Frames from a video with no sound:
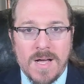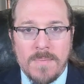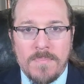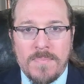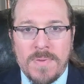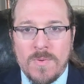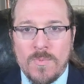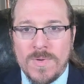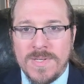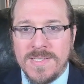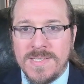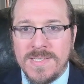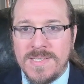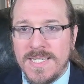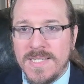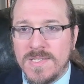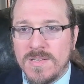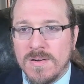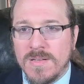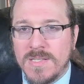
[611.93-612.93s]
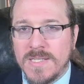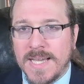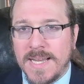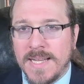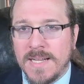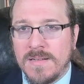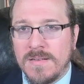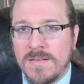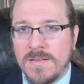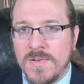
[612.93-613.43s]
But when z starts
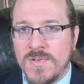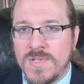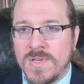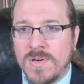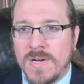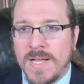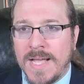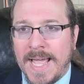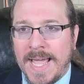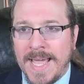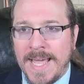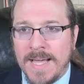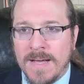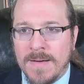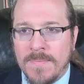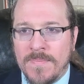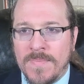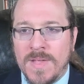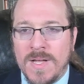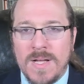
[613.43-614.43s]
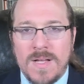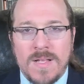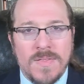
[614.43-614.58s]
getting closer to m,